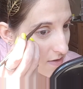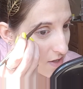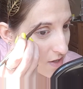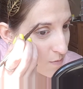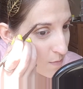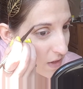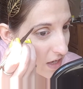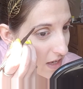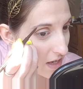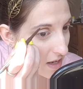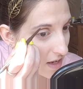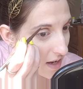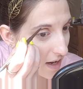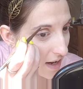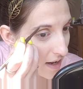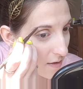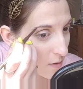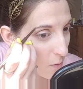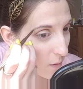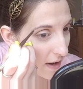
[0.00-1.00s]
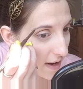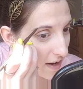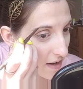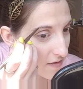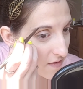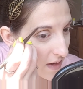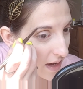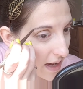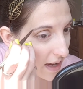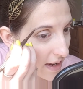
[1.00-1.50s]
just be aware
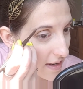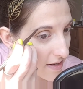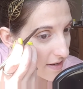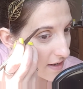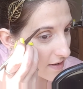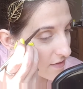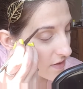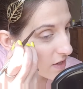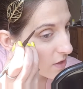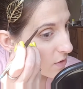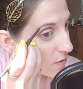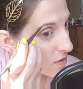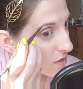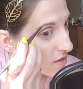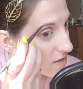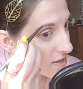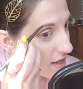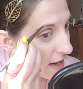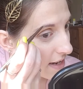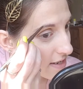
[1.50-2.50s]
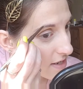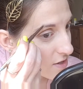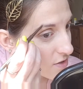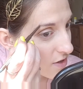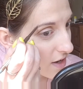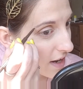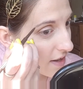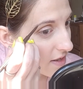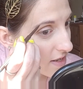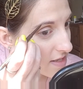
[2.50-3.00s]
of that if you decide to
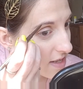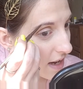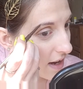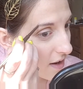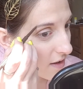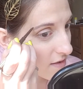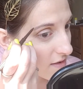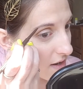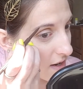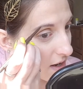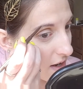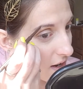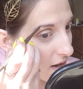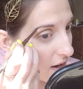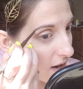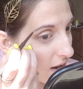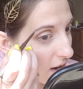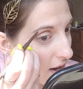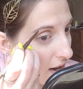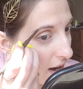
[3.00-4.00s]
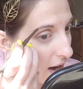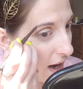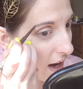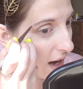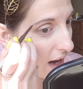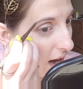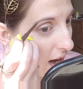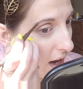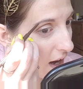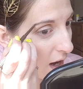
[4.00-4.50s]
try this out.
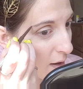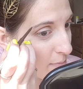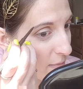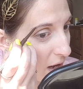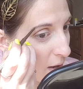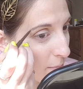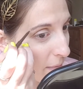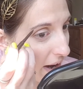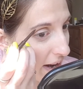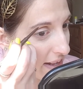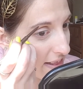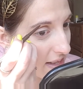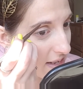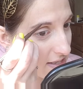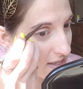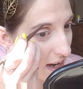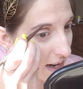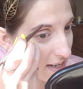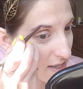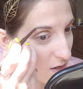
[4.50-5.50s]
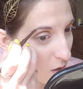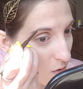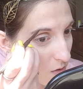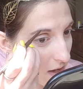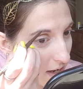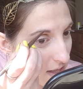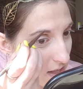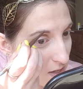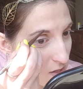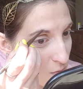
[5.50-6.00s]
I'm not mad at this. I don't
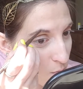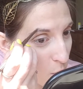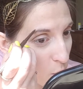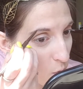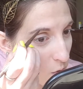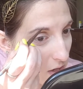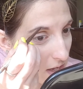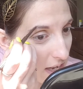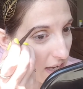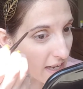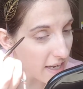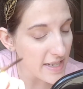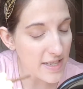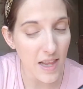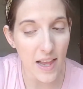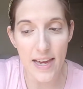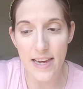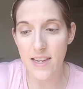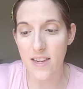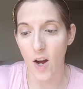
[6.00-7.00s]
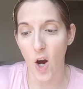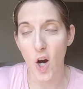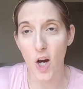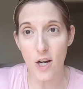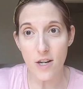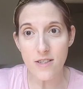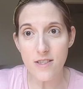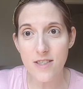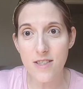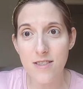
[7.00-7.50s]
like the spoolie. It like
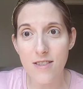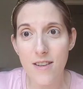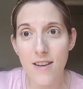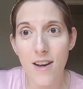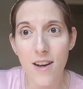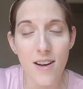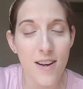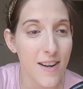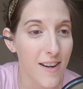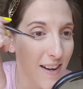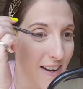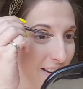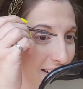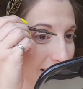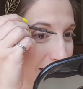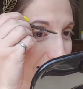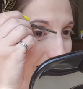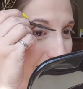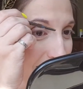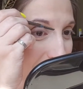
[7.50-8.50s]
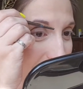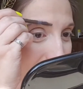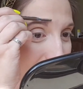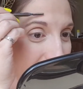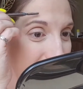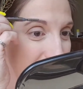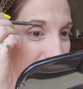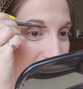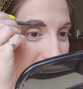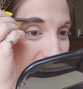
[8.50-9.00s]
hurts.
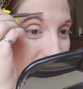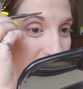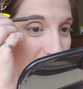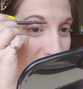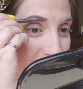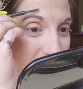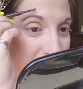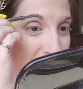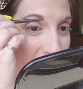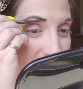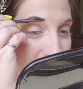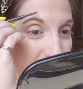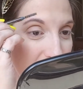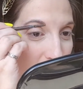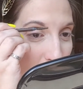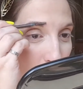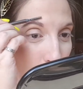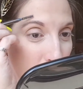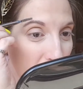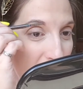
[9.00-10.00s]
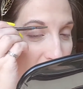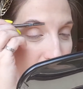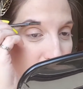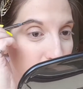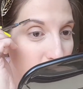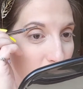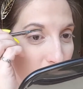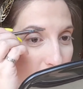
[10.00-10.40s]
It's a little painful,